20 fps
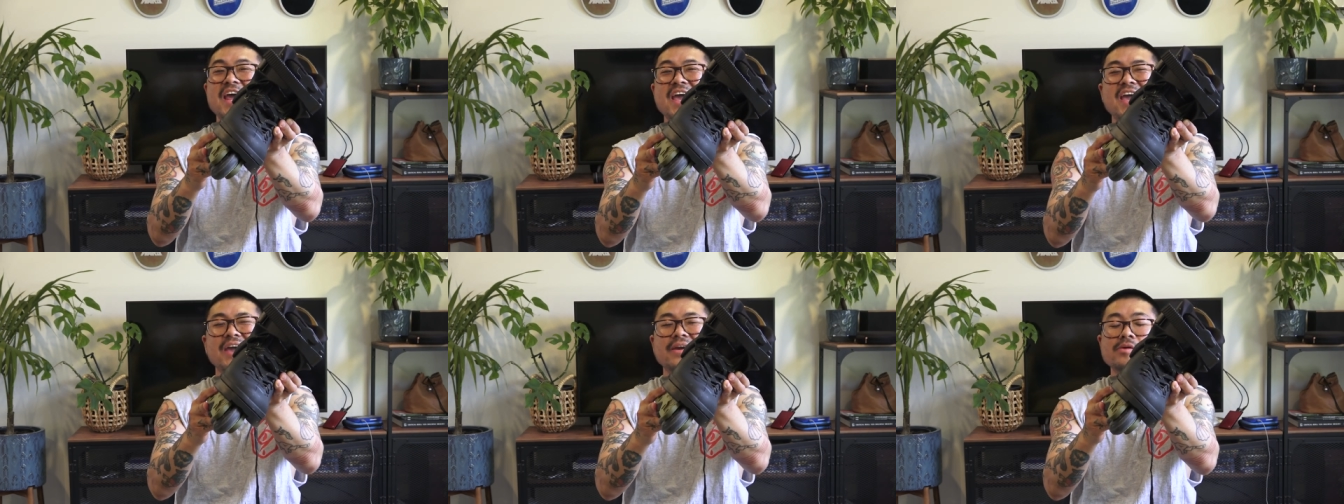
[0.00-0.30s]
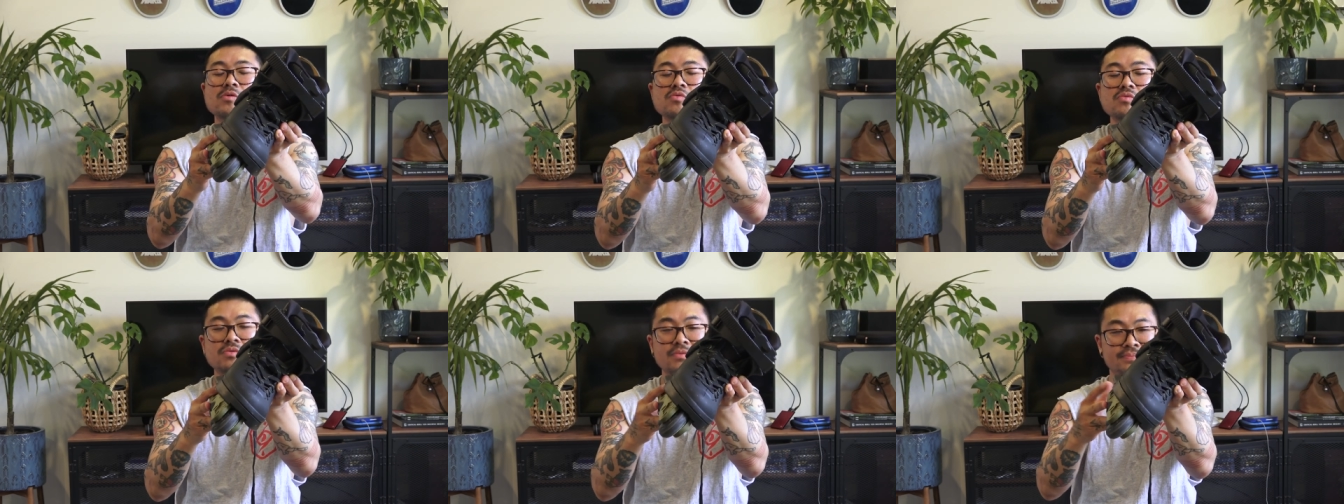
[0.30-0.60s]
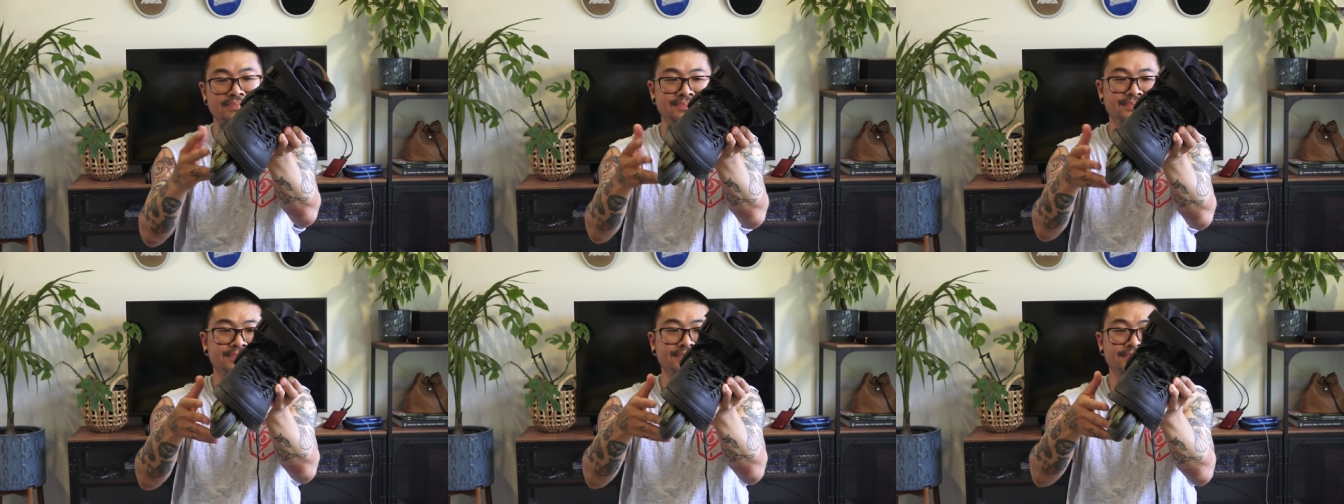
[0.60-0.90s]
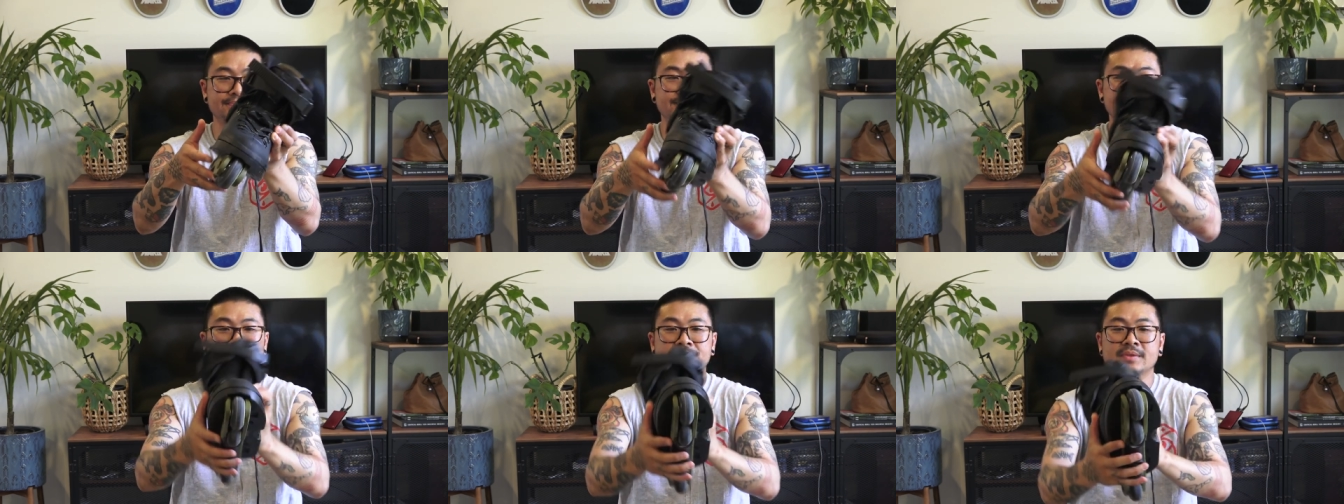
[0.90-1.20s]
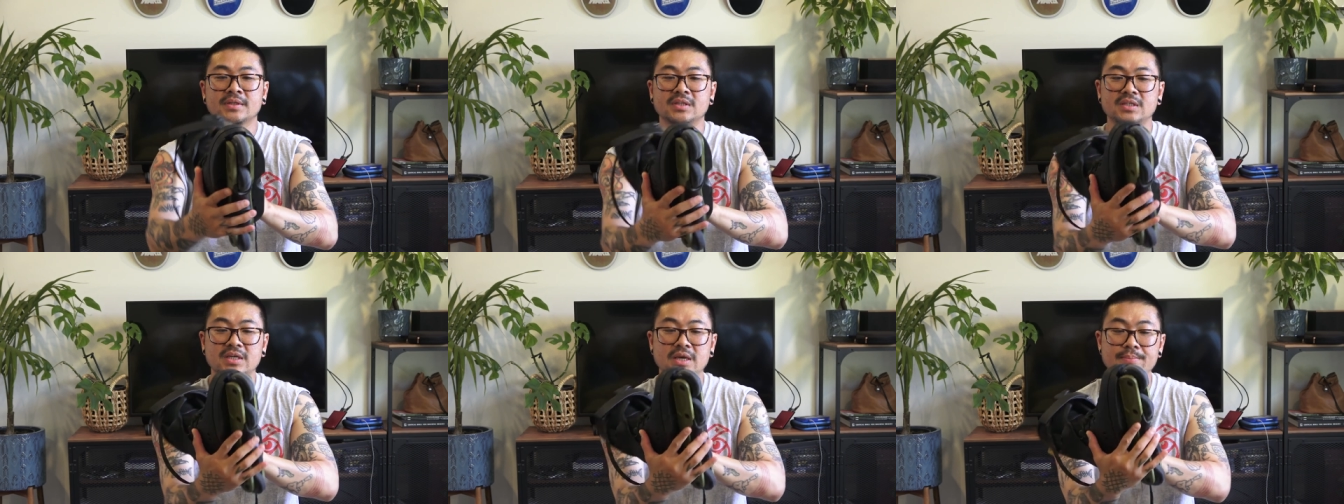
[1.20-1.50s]
angle
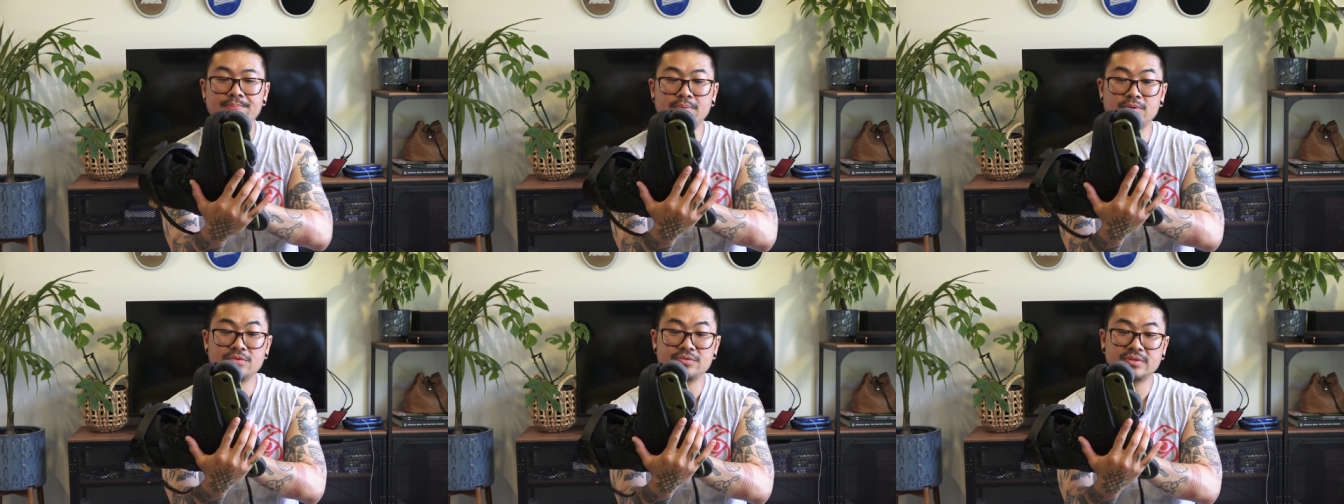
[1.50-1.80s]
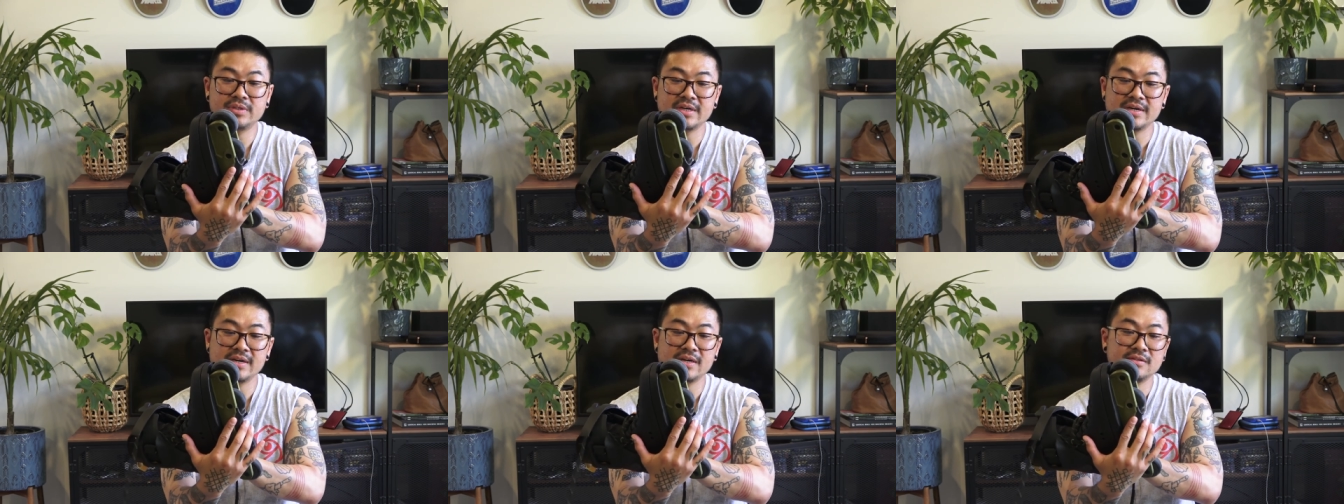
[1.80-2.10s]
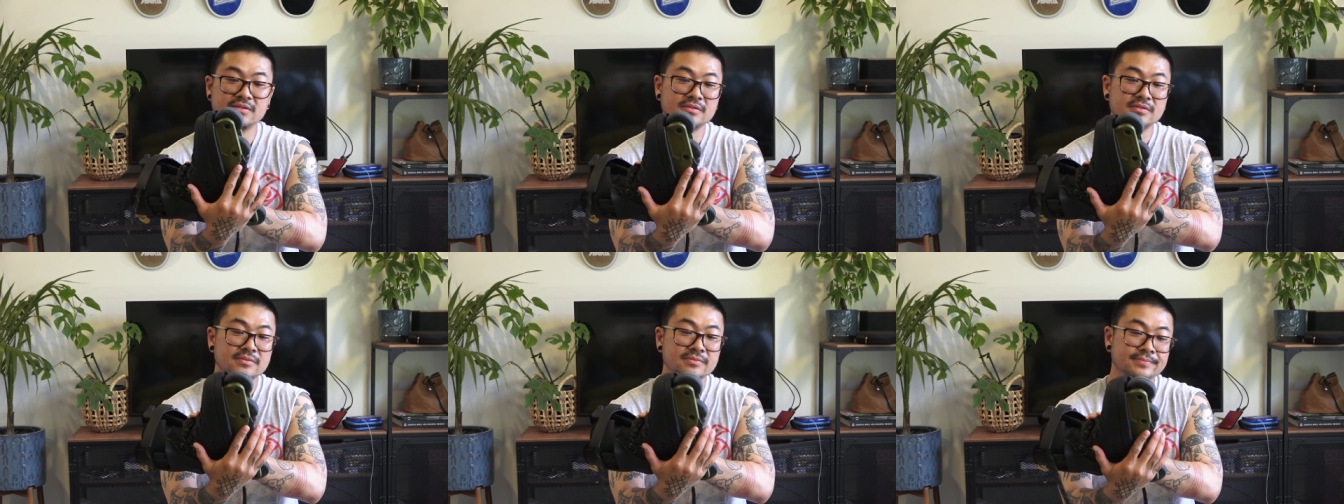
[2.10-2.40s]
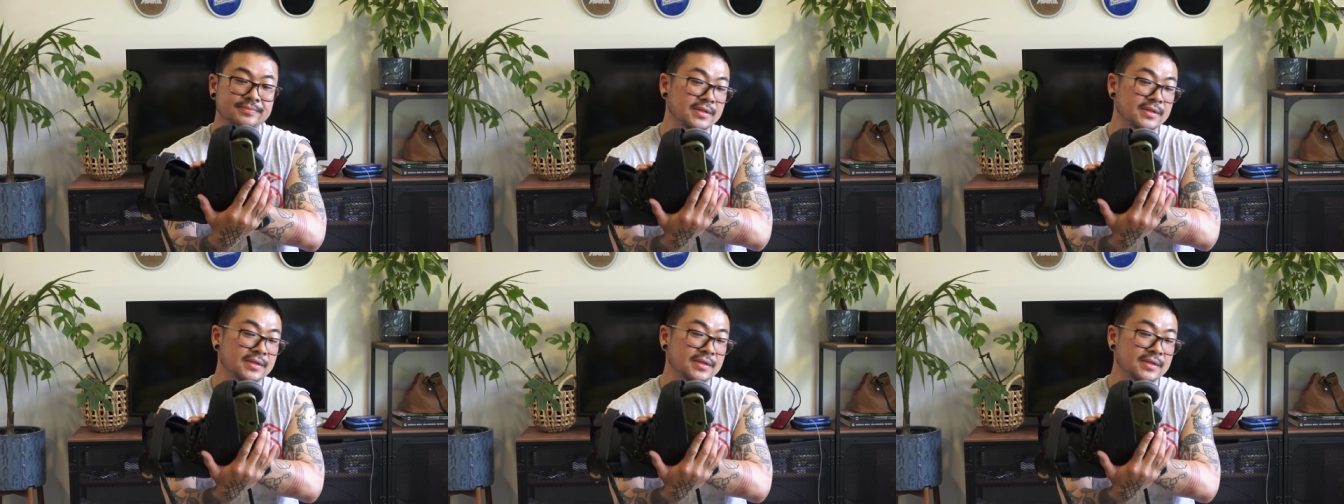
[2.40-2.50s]
to get boot down